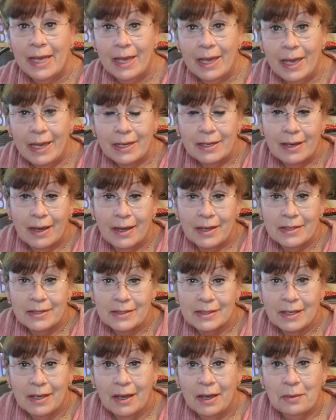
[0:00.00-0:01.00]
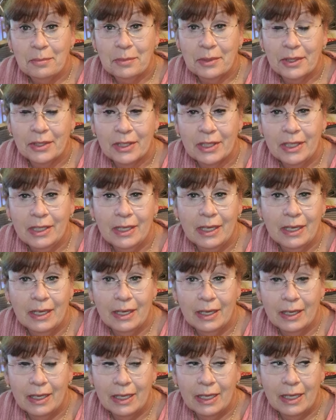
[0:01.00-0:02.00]
Hey guys, I'm Lily,
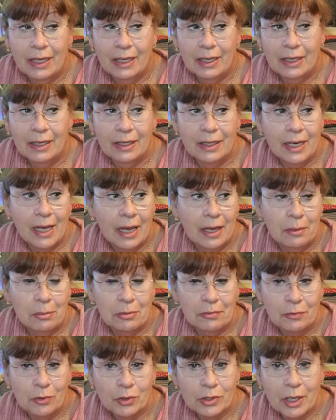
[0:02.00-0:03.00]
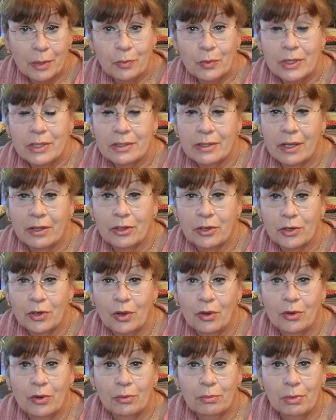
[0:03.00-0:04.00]
and I'm a full-time reseller
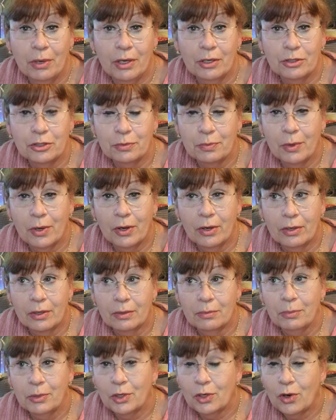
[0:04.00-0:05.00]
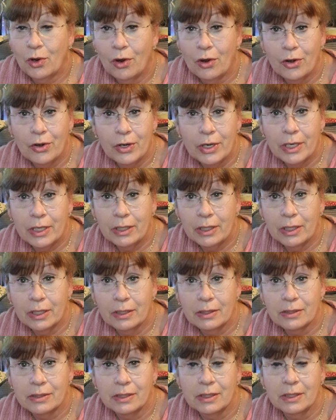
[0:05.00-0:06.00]
on Poshmark, Mercari,
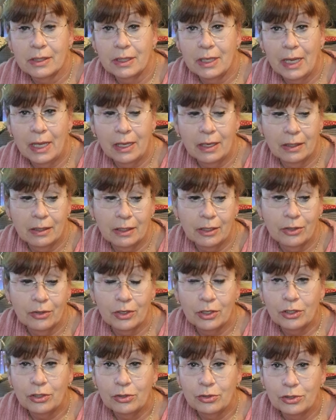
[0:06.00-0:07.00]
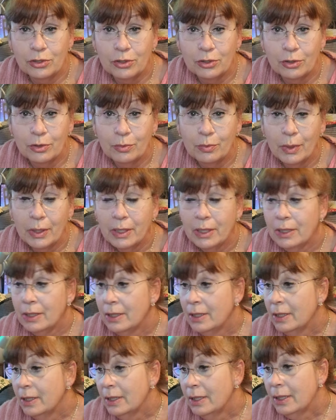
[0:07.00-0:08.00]
Kitizen, and here on YouTube.
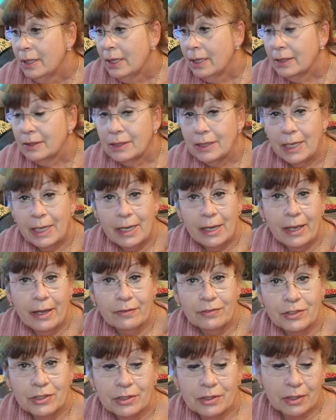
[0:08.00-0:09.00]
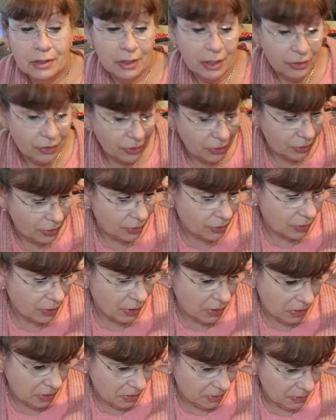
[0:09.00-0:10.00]
And today I have just
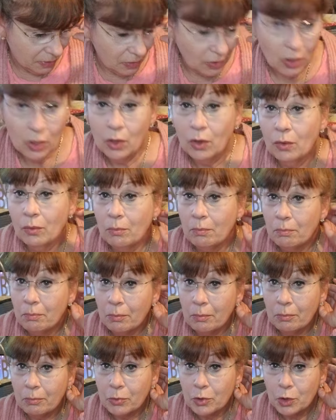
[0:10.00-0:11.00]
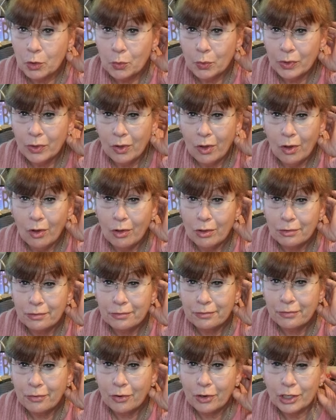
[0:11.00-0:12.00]
another Goodwill haul
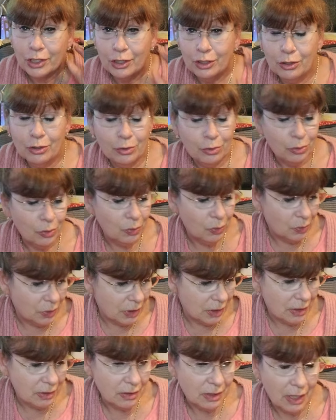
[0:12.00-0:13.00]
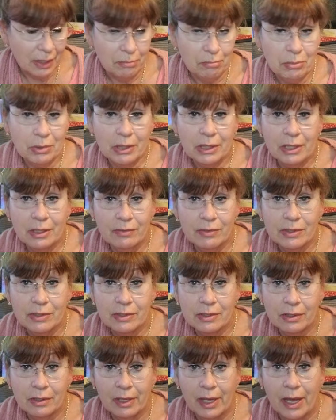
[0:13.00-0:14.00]
for you. This, I believe, is
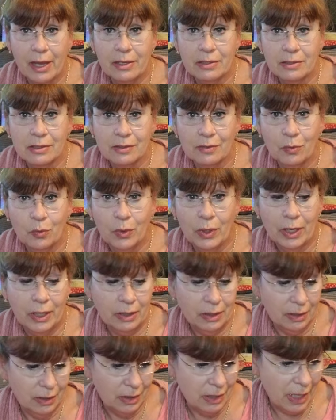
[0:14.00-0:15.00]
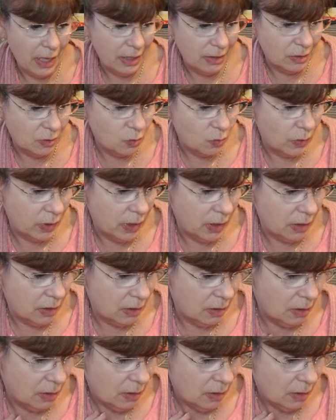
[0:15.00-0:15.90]
the last of what I did last week.